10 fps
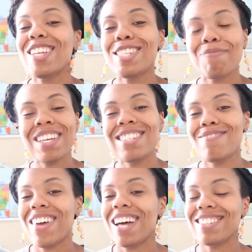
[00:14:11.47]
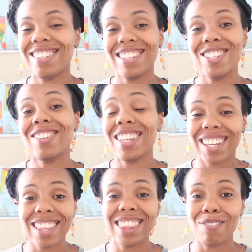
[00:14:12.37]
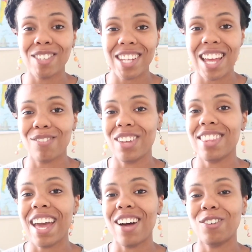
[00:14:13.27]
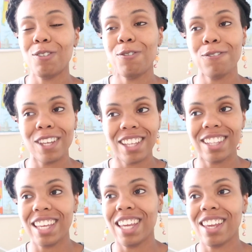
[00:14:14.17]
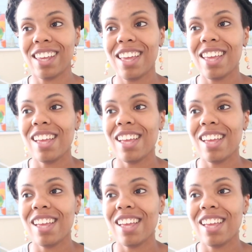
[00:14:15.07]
Space them out so that you can get them done without feeling